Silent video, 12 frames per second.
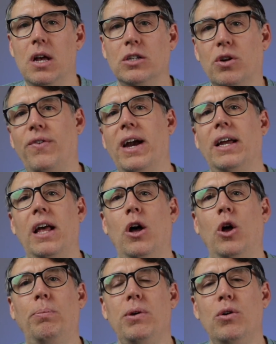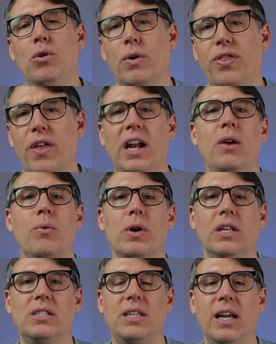So if I can help you with any
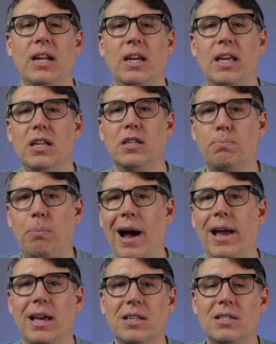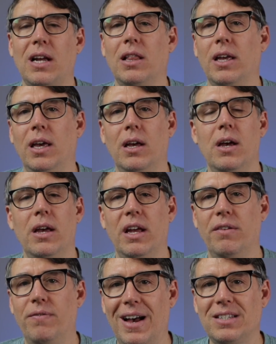real estate needs, buying, selling,
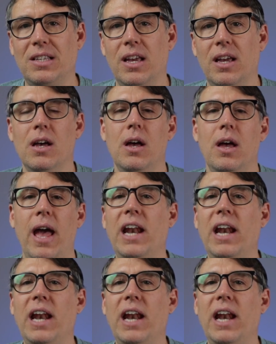investing,